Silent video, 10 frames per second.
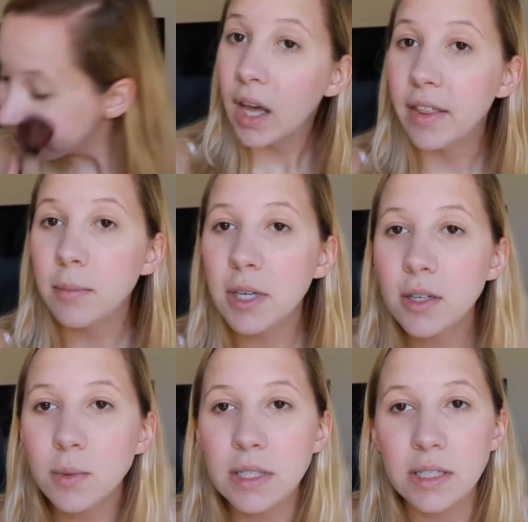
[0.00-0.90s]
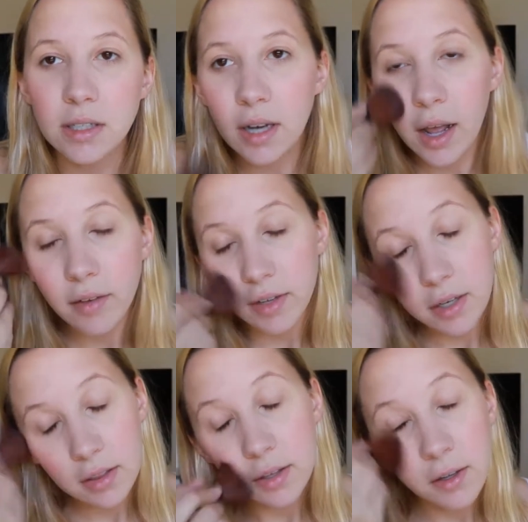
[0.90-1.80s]
I think because we didn't have
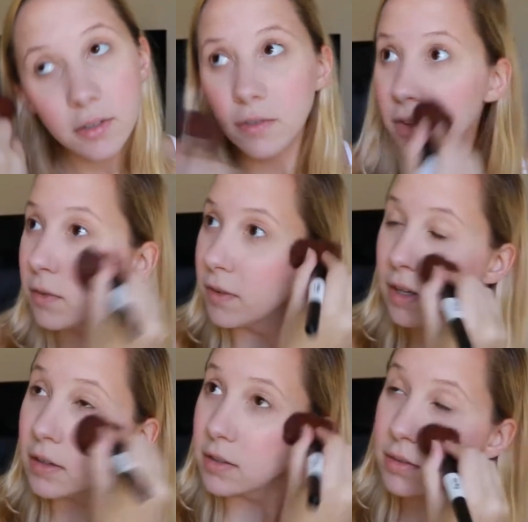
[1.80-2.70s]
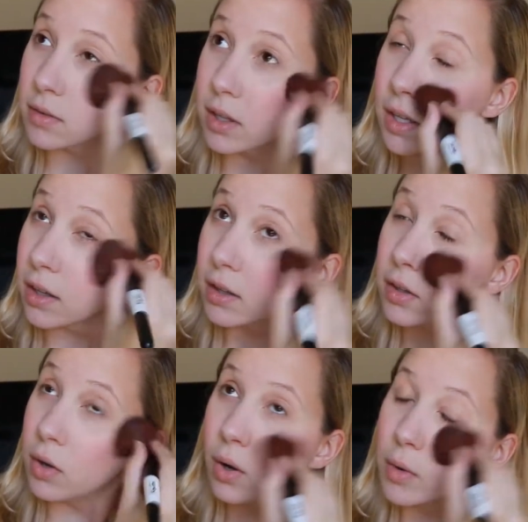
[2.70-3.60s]
anything else for the face, like
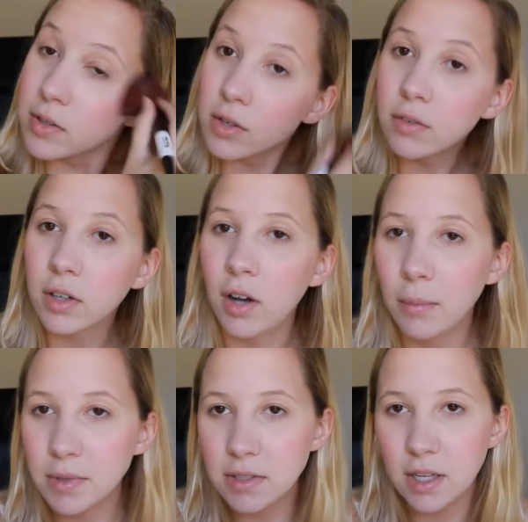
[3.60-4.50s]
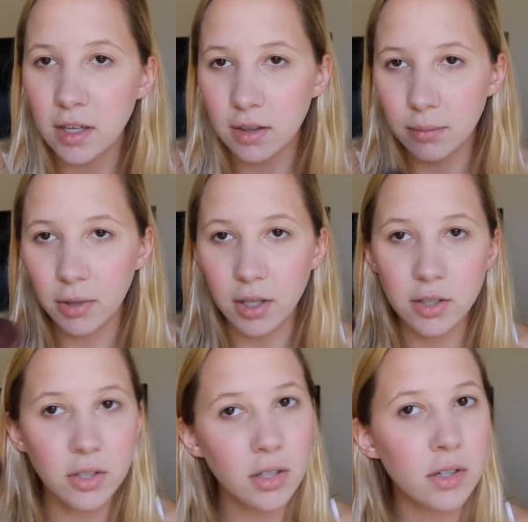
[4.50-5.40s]
you'd always overcompensate the
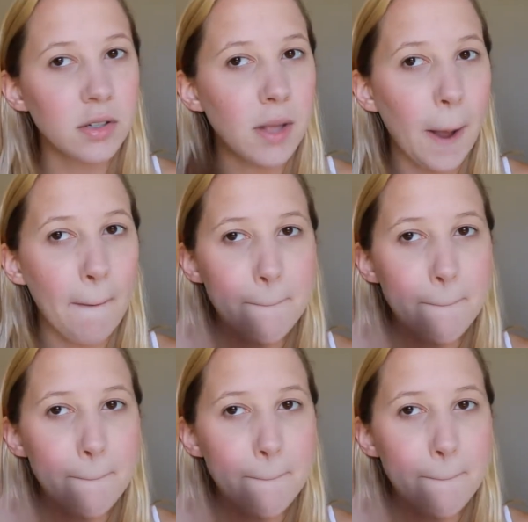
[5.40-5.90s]
blush and just like